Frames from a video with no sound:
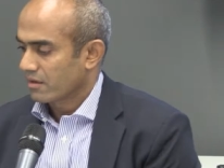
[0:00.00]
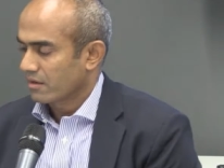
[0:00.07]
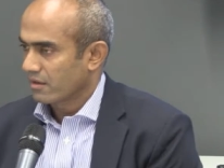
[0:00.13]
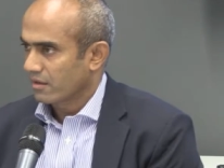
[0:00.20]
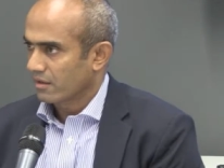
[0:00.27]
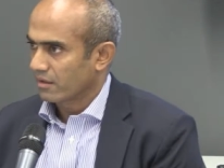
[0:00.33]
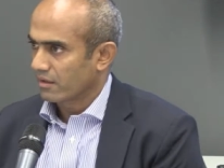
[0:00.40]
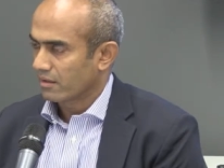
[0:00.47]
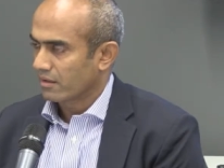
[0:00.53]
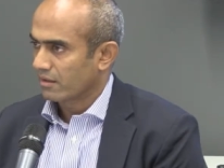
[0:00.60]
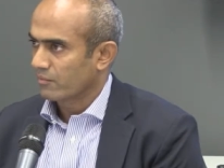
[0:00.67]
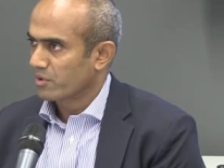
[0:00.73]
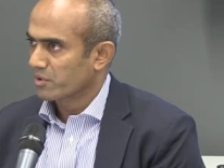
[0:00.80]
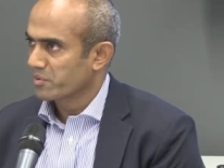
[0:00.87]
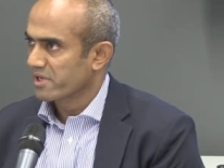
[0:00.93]
Uh,
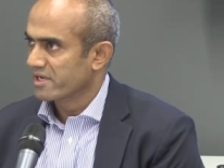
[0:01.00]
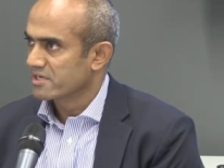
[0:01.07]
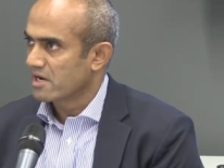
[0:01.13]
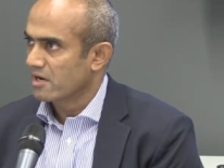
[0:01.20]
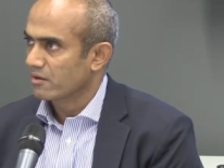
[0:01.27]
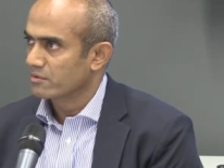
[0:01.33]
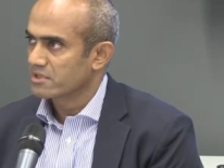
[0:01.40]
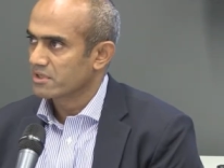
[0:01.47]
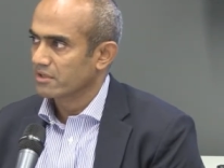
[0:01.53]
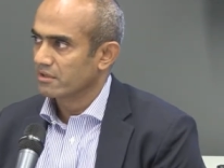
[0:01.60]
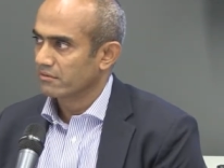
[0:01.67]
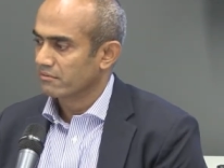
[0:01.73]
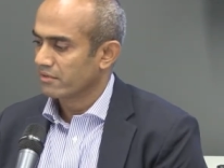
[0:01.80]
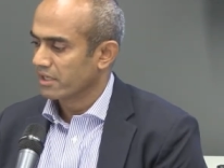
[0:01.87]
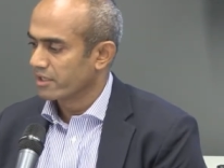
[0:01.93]
what we encounter
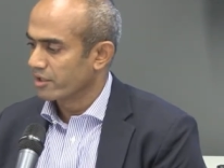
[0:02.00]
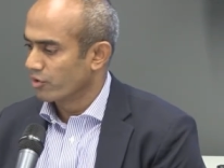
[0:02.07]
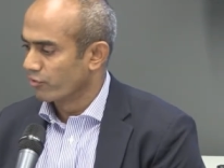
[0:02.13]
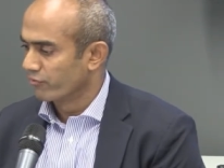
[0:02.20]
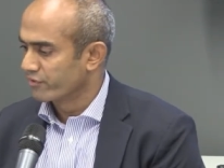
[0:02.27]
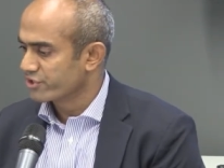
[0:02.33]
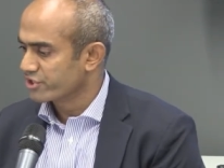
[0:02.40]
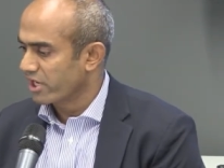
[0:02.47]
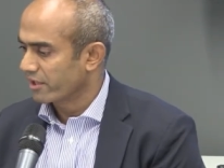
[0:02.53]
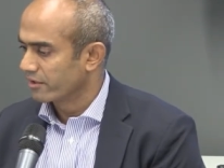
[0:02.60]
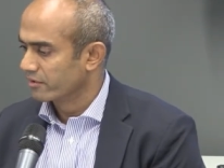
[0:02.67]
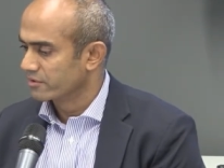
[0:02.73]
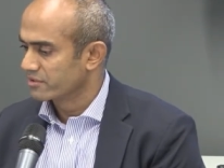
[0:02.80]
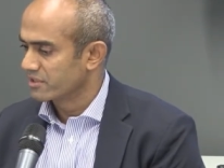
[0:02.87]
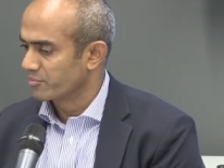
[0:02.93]
really
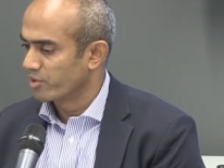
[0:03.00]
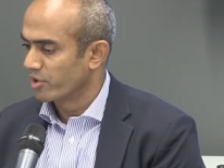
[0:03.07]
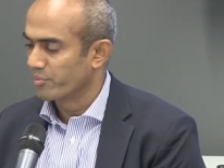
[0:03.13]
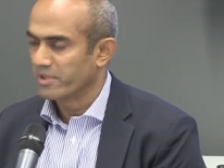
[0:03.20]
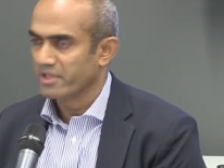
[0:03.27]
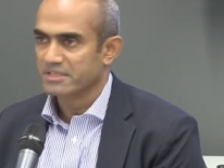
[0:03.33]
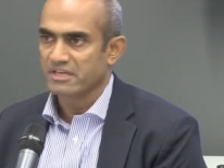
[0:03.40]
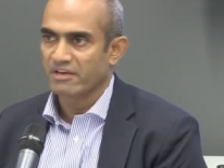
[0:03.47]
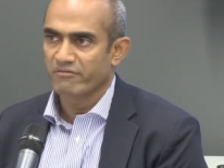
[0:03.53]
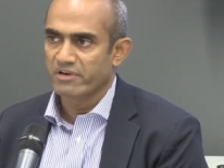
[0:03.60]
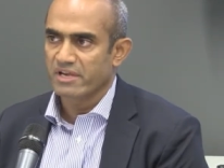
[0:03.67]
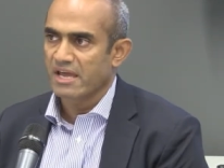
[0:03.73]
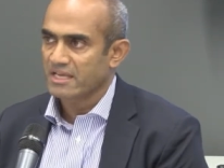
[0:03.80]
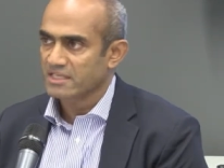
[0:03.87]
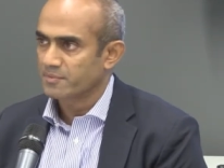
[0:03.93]
overshadows and permeates
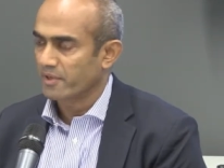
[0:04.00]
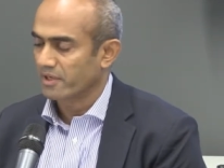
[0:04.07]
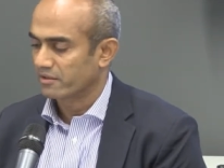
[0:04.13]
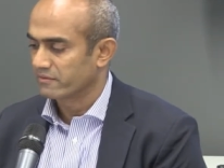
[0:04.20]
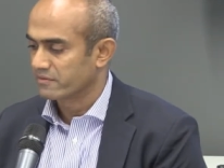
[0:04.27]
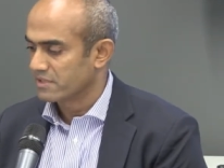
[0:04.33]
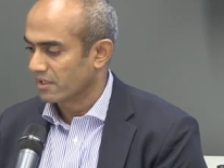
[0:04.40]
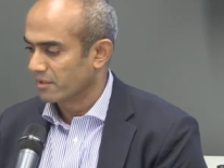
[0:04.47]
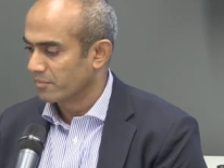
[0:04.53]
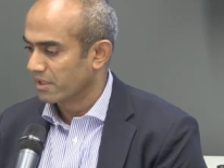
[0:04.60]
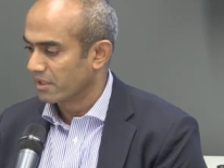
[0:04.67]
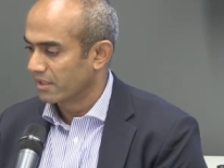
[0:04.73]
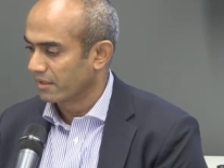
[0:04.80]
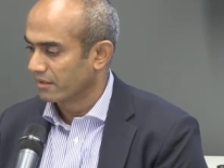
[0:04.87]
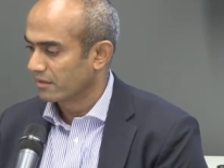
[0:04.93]
every aspect of state
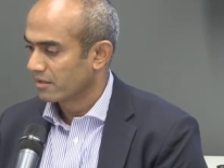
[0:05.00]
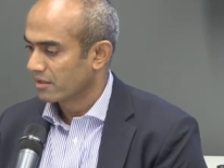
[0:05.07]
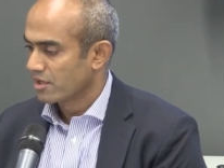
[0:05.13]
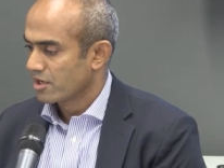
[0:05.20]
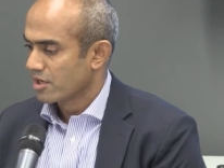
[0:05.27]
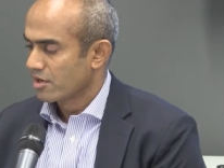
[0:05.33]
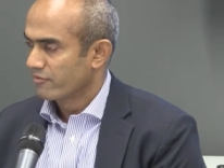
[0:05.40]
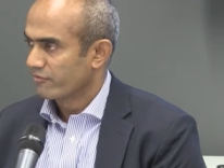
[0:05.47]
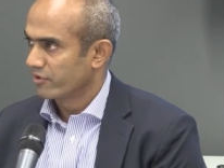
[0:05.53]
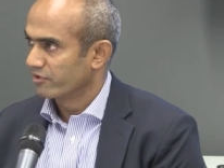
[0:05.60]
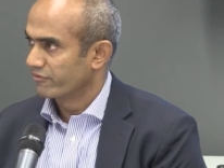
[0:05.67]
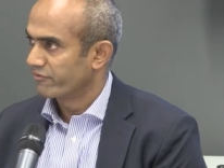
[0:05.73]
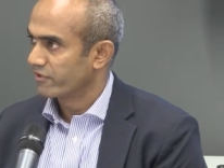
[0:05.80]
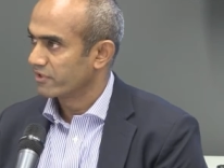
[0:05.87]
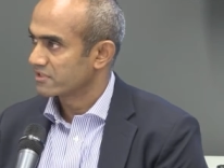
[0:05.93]
building for the
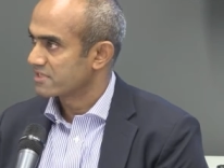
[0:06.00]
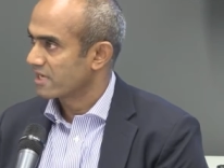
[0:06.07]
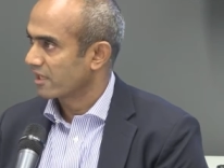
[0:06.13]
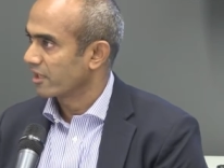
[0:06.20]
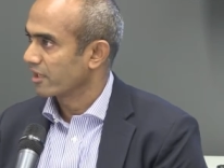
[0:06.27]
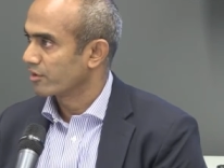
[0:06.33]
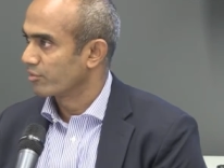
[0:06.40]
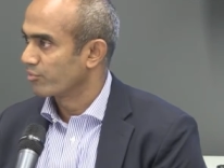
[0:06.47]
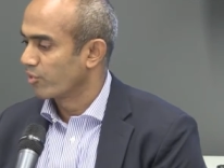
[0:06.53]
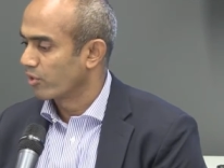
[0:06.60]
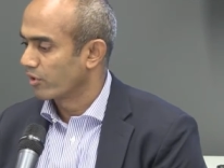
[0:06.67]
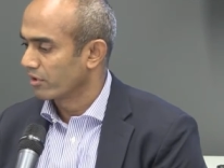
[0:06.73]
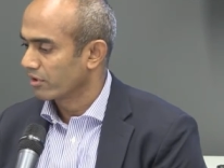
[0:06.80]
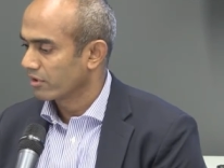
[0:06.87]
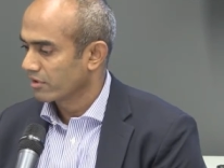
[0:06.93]
first decade or
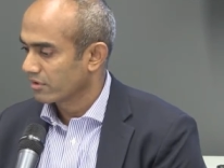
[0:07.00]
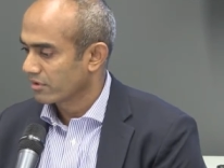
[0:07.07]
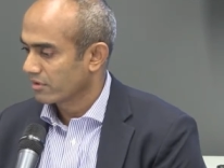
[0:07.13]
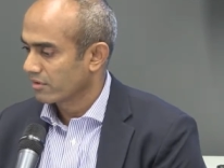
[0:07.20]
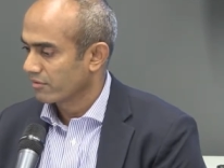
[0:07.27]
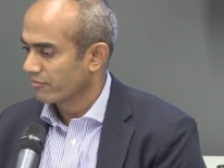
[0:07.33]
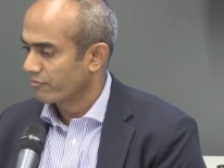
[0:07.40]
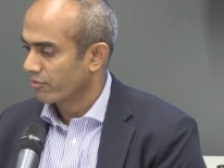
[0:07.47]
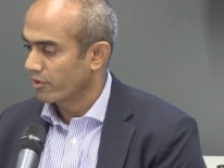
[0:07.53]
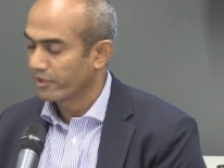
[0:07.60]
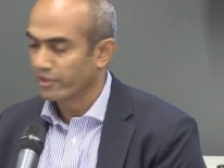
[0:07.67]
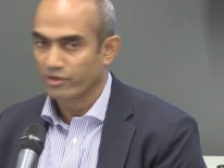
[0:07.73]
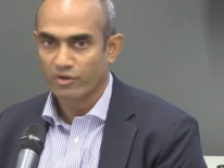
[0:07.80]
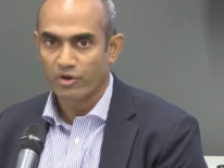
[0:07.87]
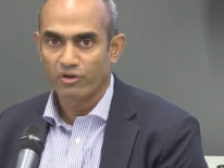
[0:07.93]
more
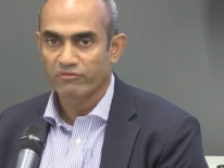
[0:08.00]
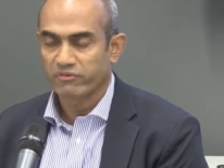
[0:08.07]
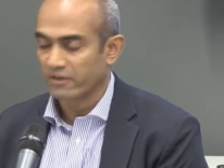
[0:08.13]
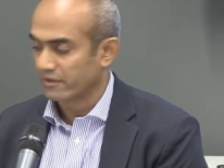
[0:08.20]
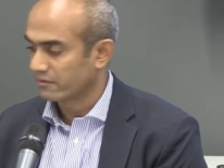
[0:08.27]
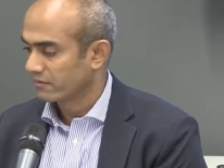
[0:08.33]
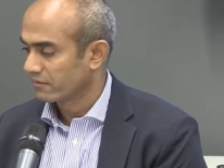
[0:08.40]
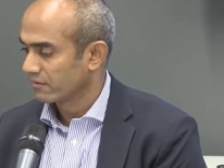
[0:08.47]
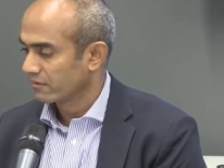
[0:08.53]
following a conflict.